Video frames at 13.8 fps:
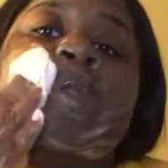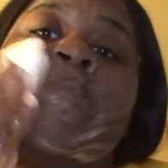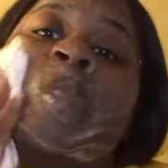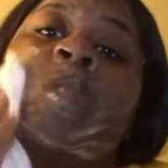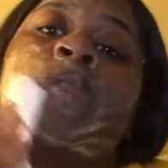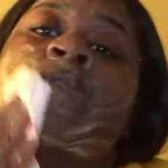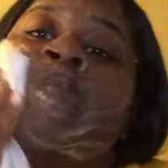
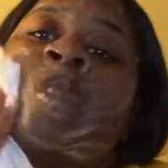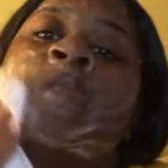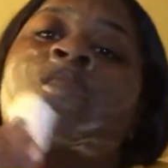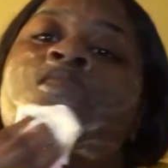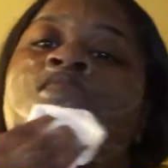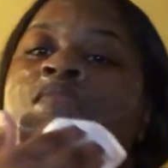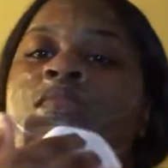So I do
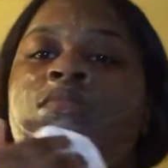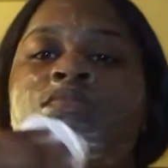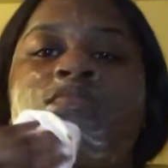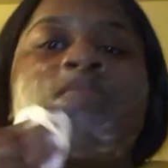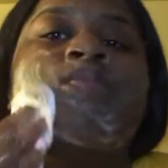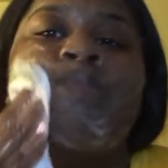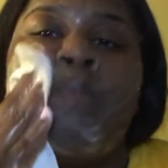this first
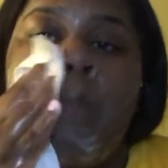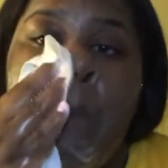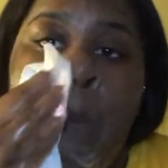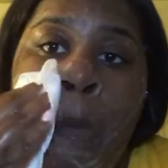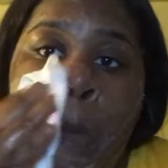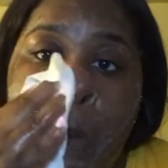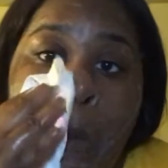
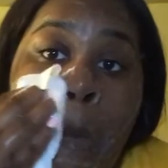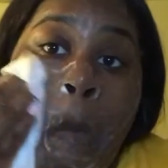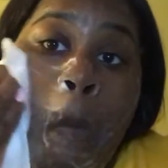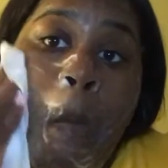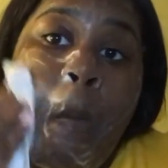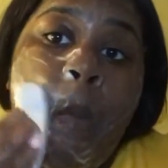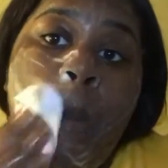because normally
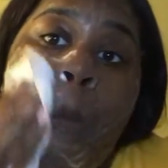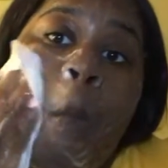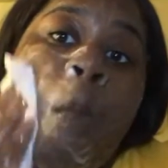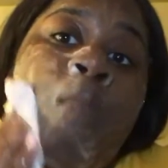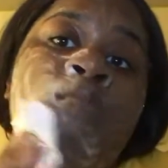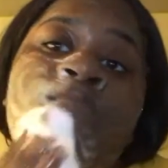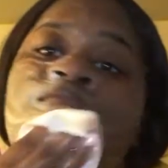I wear
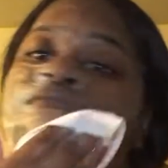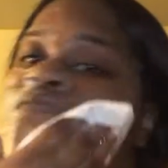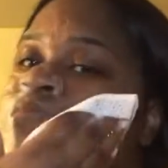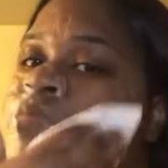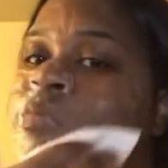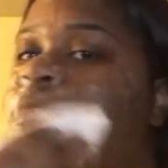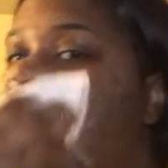makeup and I just
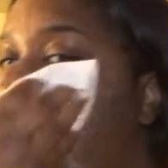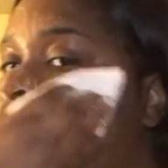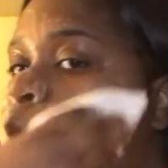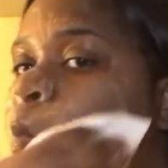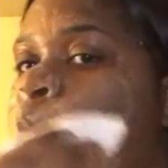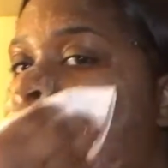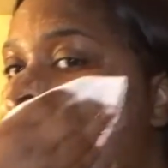want to get the
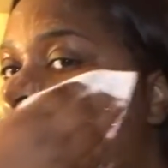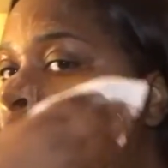dirt